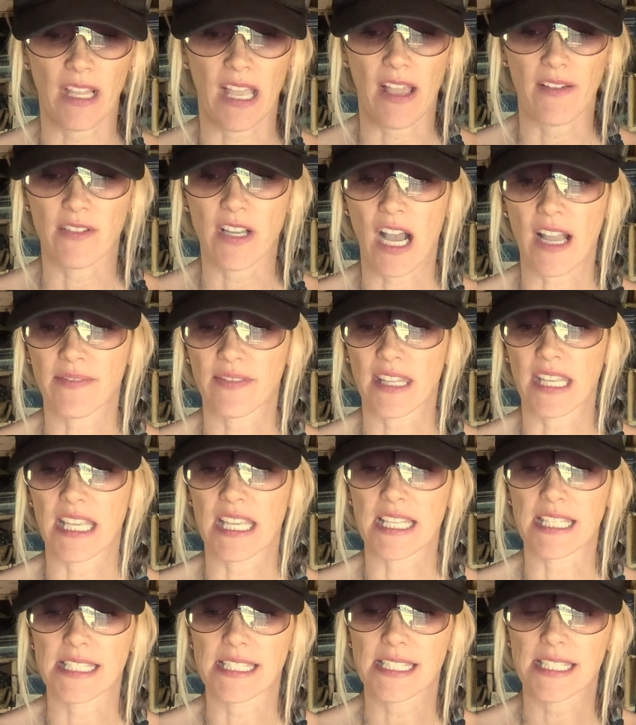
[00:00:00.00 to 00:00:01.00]
I've got
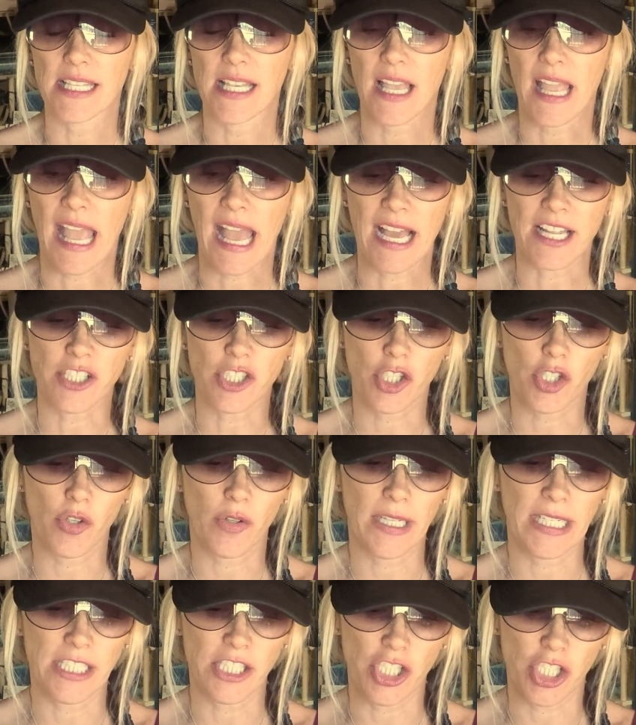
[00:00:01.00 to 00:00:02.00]
these hatch
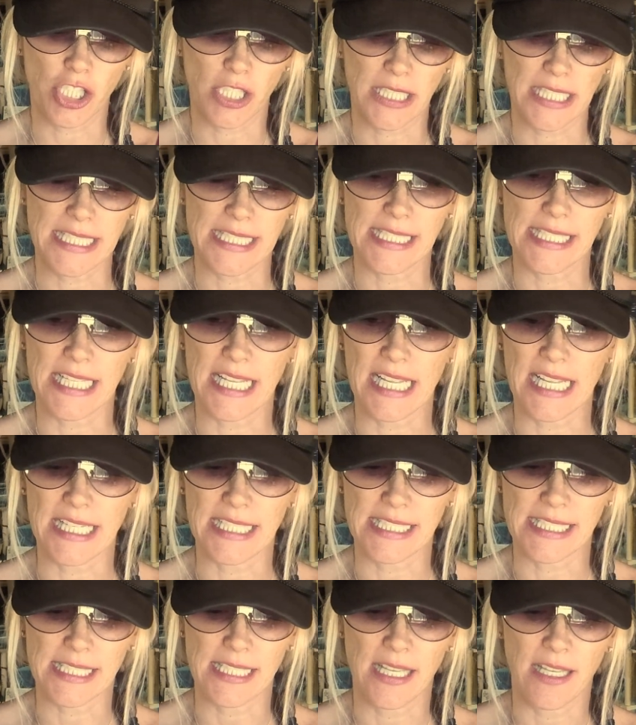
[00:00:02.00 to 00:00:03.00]
green chili
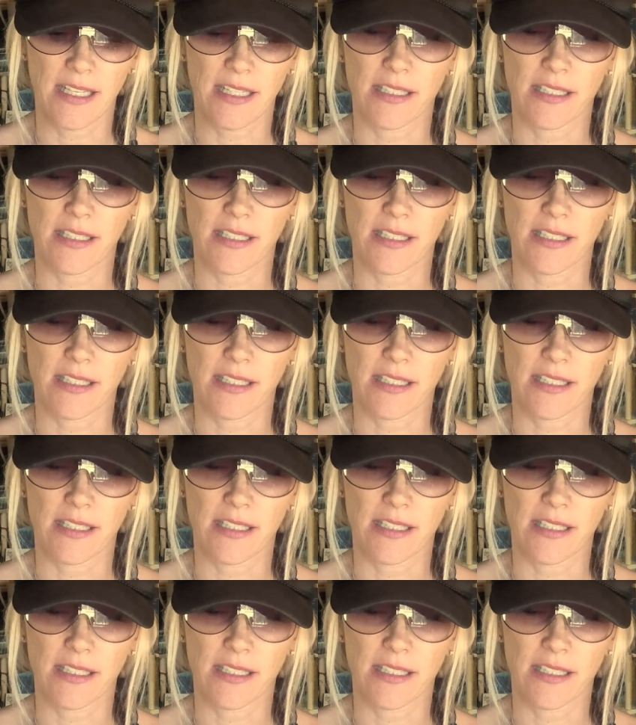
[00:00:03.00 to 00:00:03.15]
seeds.